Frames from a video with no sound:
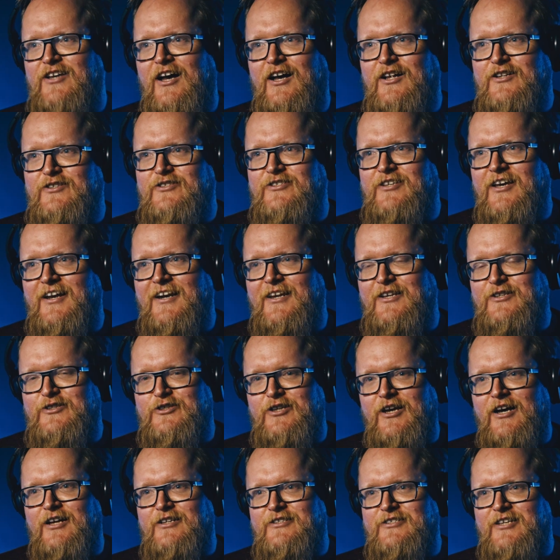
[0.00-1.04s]
I'll tell
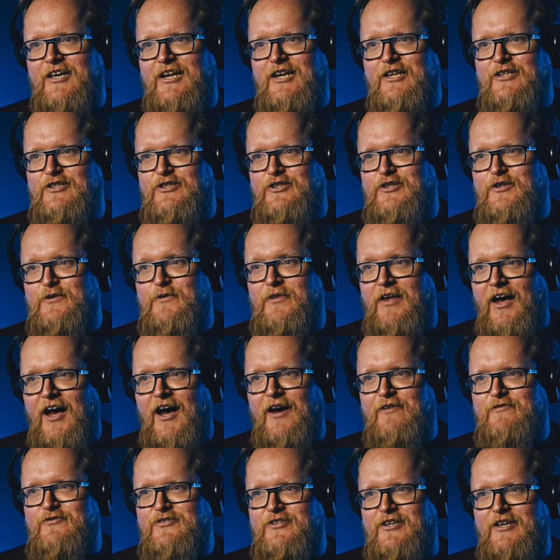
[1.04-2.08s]
you two that
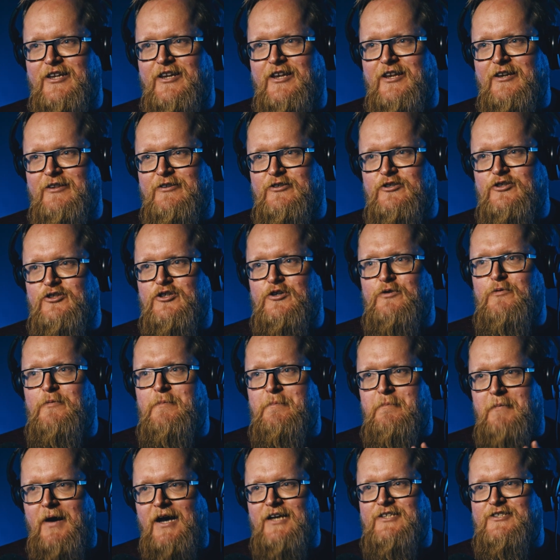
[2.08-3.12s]
I've seen in two
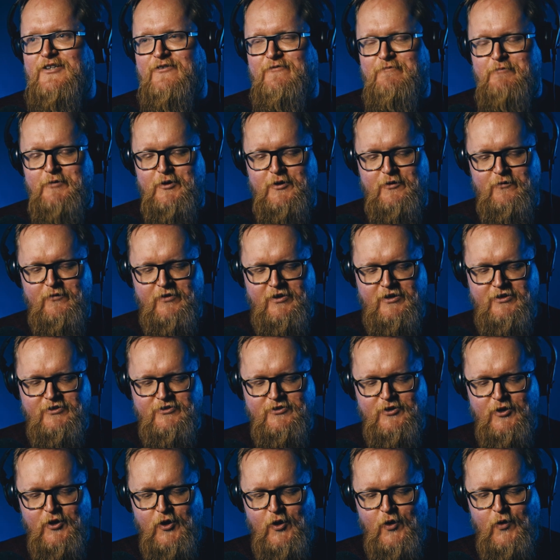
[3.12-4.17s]
massive
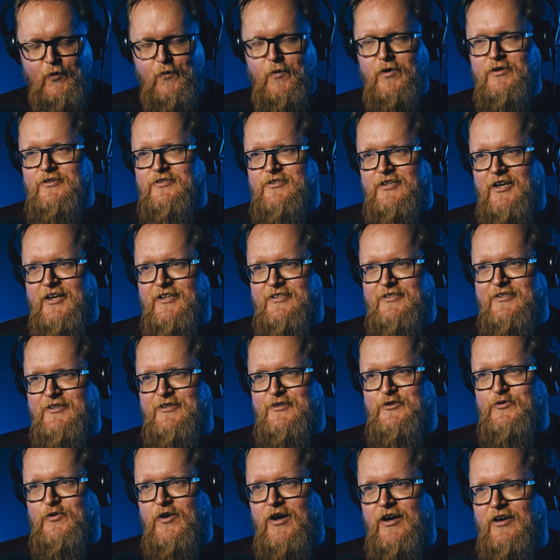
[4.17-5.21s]
movies. One's Enter
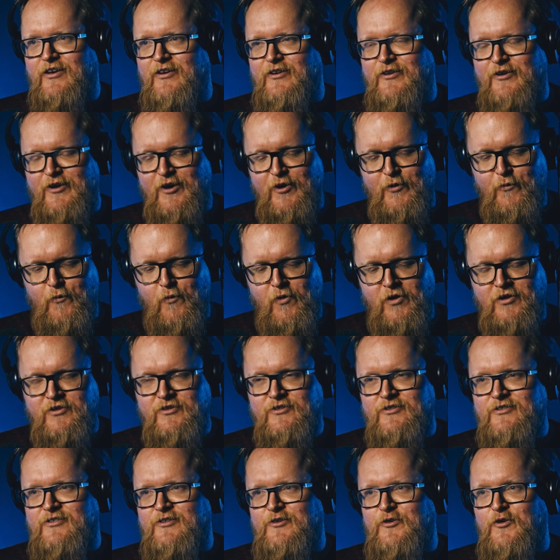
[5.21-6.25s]
the Dragon and
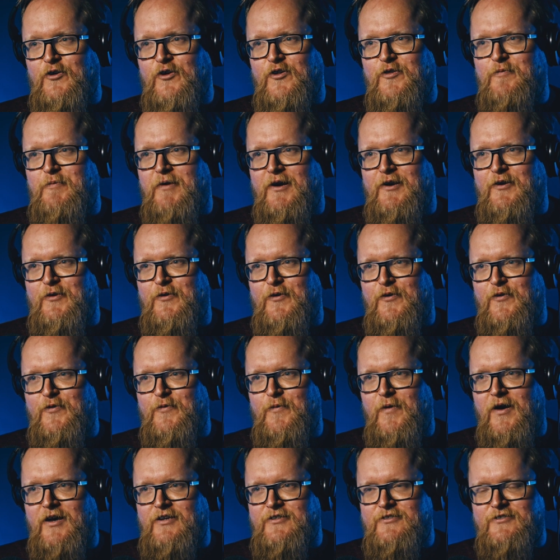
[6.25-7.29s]
one's North by
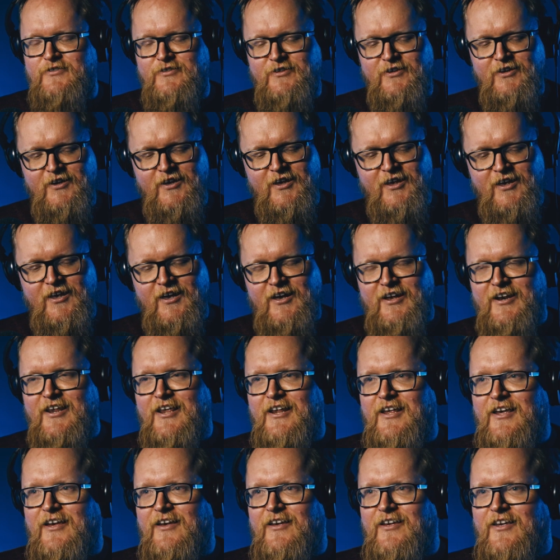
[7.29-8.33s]
Northwest.
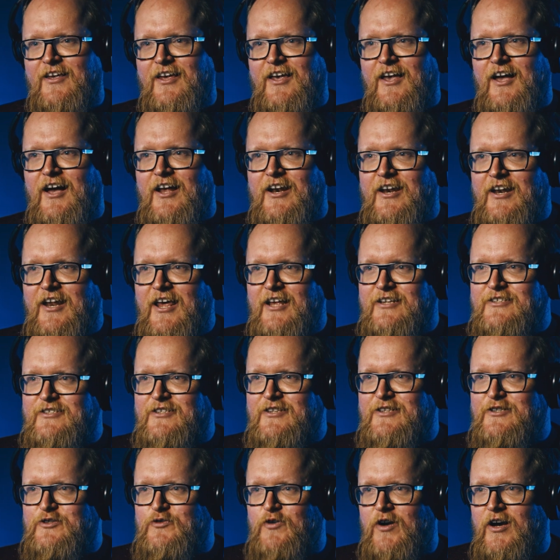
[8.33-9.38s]
And in
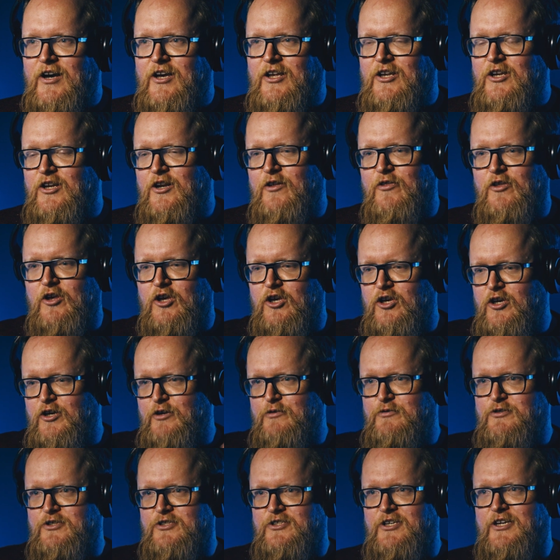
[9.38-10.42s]
Enter the Dragon, you know the
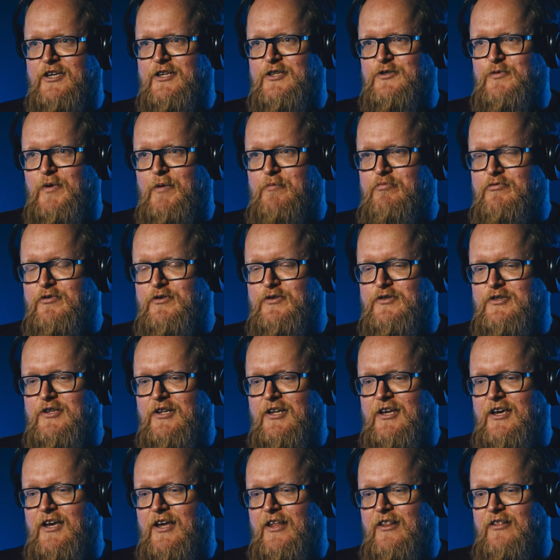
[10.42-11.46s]
huge scenes where
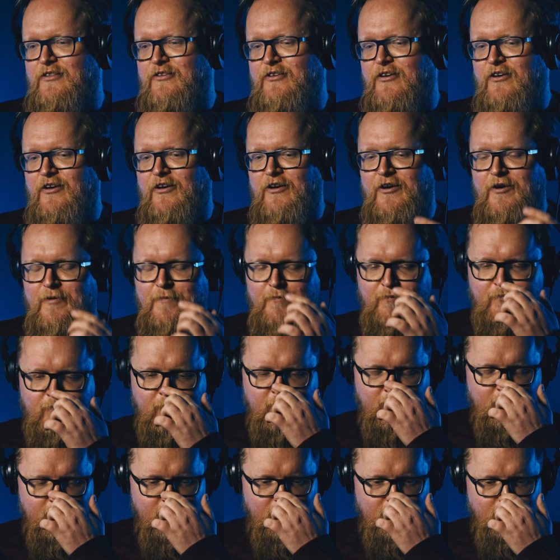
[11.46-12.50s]
Bruce Lee and
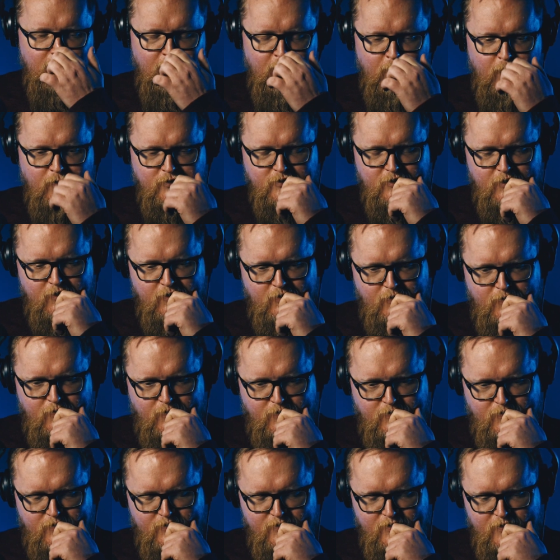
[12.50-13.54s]
what's he
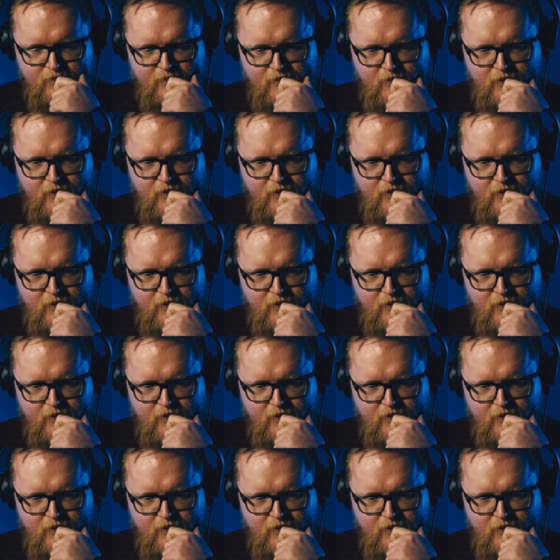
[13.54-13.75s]
called?